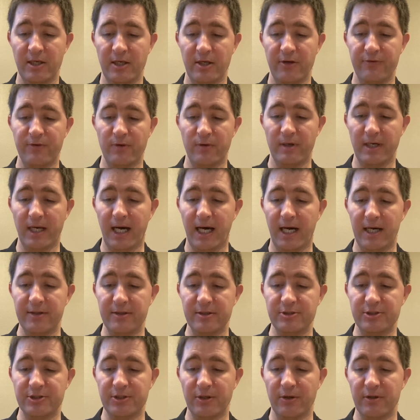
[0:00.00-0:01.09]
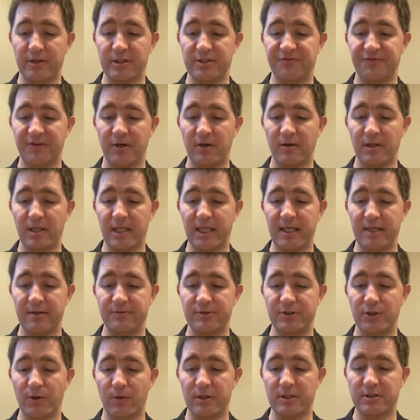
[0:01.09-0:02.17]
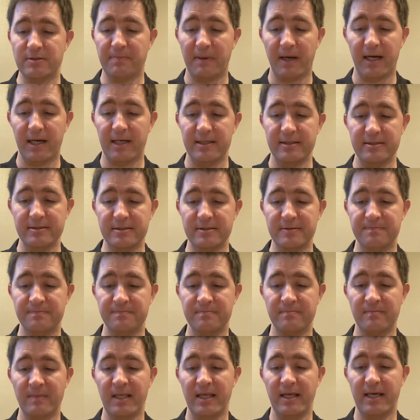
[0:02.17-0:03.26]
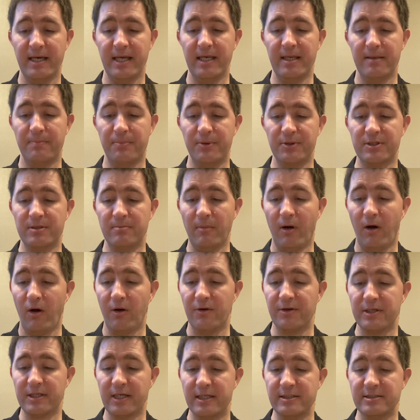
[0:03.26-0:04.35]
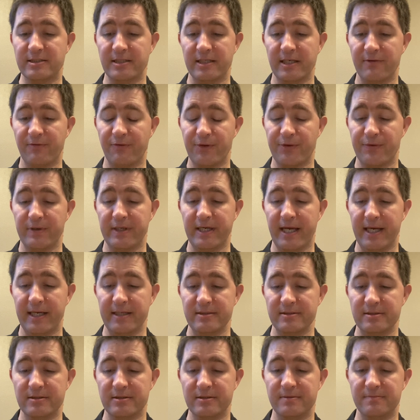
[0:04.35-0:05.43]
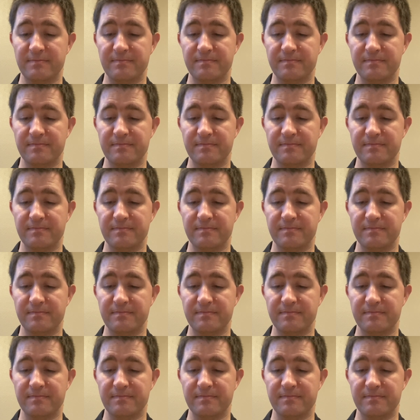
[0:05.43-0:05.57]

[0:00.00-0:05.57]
If you are not, then sure as Pharaoh lives, you are spies. And he put them all in custody for three days.